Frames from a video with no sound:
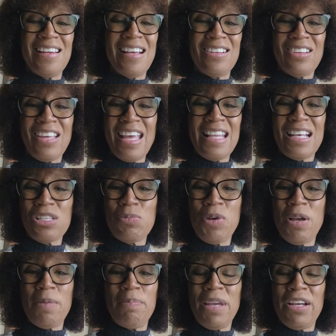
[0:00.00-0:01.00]
Okay, that's
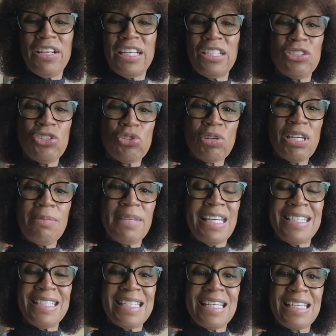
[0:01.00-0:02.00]
where American Dream
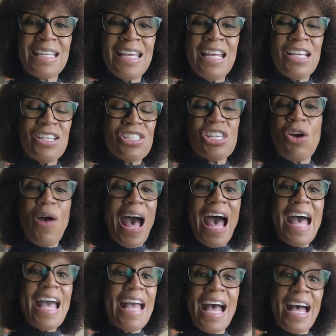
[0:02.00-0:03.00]
ended. So
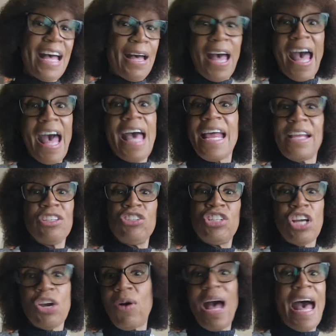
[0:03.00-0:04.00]
I
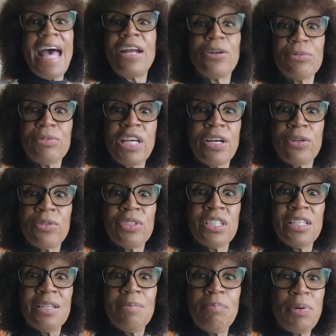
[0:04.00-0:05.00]
don't know.
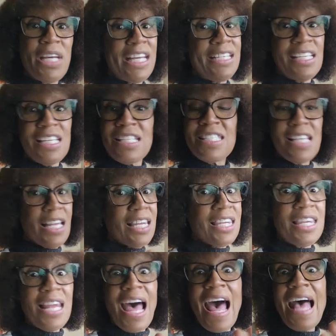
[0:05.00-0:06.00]
But it's a
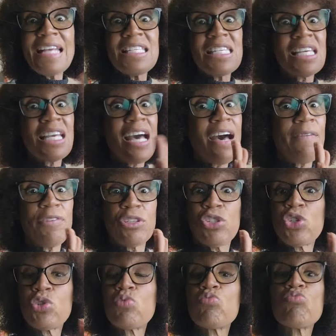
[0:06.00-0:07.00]
lot to cover.
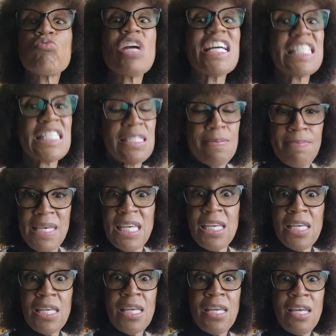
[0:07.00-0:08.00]
Trust
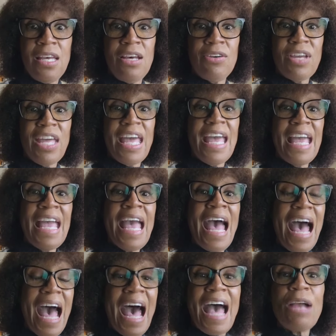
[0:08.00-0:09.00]
me. Okay,
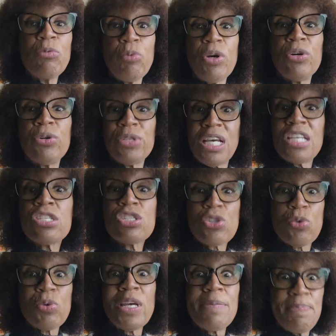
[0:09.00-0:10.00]
I wrote a
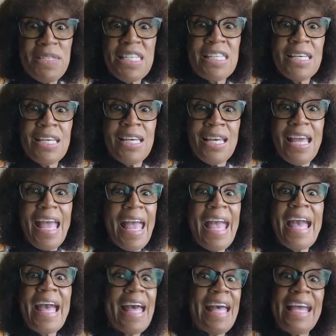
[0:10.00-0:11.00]
script,
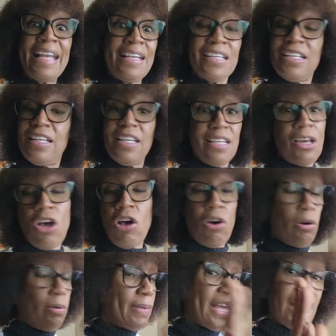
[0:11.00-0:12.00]
and
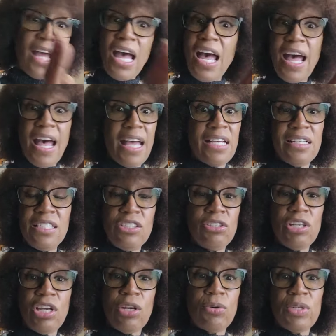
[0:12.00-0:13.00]
oh my God, you
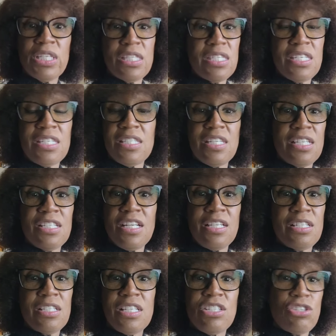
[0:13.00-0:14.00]
know,
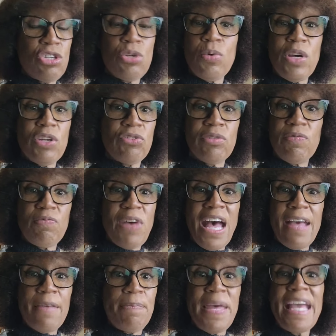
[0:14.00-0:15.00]
it
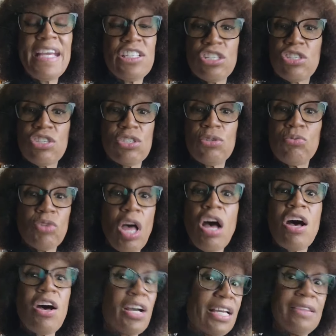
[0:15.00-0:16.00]
205 pages too
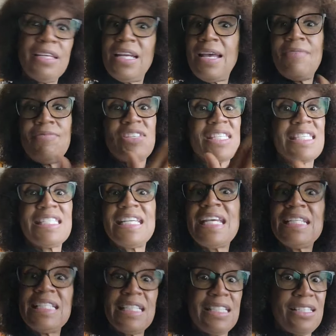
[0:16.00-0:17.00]
long, and then I've
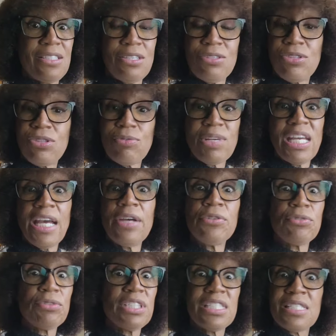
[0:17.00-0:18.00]
extended it to
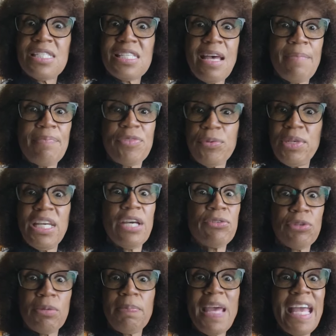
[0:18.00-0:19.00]

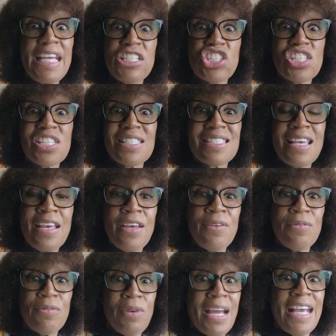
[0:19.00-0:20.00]
300 pages,
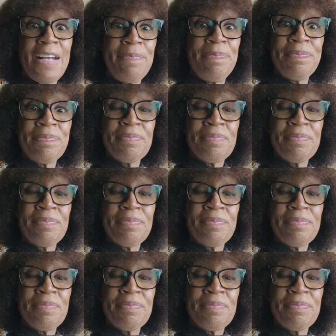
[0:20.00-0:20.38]
right?